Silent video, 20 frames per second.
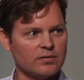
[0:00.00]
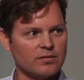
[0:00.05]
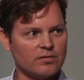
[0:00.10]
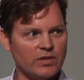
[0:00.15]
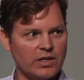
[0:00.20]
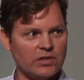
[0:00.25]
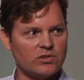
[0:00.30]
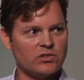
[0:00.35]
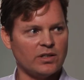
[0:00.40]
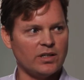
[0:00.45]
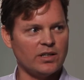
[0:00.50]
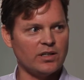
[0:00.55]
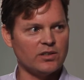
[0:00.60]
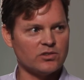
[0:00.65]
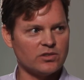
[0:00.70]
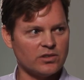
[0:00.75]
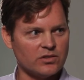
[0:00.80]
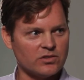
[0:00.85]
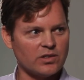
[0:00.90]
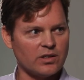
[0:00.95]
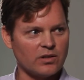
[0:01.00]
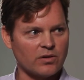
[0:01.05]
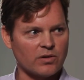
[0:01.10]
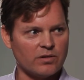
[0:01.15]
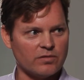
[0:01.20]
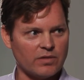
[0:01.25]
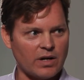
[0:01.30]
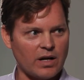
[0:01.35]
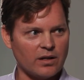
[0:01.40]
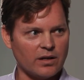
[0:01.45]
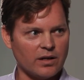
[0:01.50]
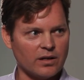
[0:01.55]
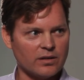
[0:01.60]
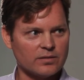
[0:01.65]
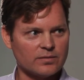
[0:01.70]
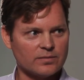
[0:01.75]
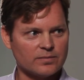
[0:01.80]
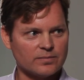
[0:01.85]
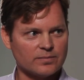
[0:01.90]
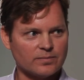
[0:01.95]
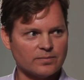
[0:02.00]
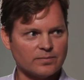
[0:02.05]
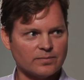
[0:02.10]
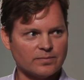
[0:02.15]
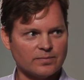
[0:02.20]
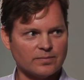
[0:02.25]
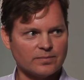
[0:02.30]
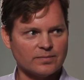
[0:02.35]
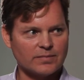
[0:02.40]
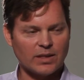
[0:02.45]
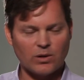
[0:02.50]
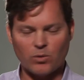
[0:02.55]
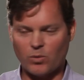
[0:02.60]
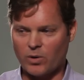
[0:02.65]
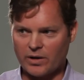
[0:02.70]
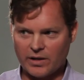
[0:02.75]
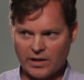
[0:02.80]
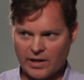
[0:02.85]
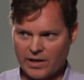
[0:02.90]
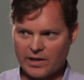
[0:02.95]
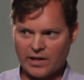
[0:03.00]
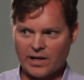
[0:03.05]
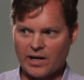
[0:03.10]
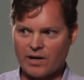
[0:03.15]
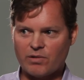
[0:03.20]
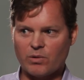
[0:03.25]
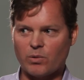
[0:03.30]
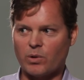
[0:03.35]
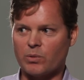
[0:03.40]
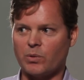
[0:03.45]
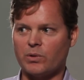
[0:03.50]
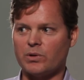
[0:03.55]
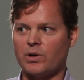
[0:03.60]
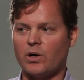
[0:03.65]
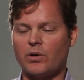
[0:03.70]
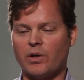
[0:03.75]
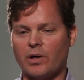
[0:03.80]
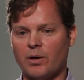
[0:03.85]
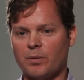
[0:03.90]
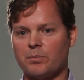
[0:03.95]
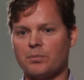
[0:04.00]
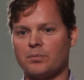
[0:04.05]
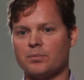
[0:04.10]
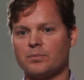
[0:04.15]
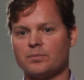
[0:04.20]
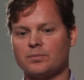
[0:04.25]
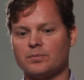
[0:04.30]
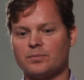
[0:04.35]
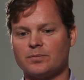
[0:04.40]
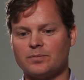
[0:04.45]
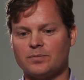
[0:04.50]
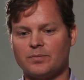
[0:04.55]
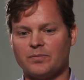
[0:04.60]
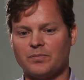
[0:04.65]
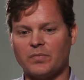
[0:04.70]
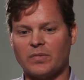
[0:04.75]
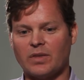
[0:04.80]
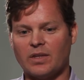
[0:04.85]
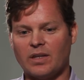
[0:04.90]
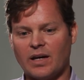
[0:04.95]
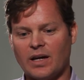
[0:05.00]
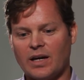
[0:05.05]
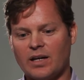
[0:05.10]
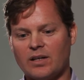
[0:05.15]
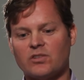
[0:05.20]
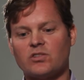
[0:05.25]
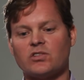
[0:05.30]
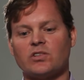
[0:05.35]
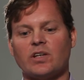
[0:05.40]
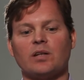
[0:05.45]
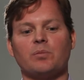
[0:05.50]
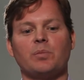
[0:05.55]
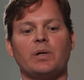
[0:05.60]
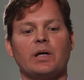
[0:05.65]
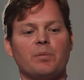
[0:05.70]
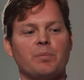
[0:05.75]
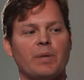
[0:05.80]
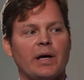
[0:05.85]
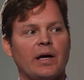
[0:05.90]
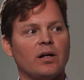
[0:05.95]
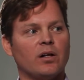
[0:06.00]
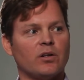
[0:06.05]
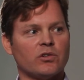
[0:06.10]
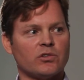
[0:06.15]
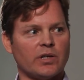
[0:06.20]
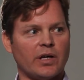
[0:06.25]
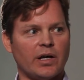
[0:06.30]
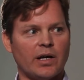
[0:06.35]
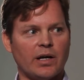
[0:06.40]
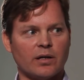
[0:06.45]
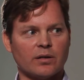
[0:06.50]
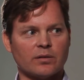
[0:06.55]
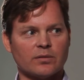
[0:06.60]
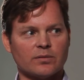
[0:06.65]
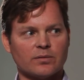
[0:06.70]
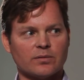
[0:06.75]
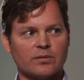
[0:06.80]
VCs in Silicon Valley, the one any, everyone will know them, they sent me a mail saying,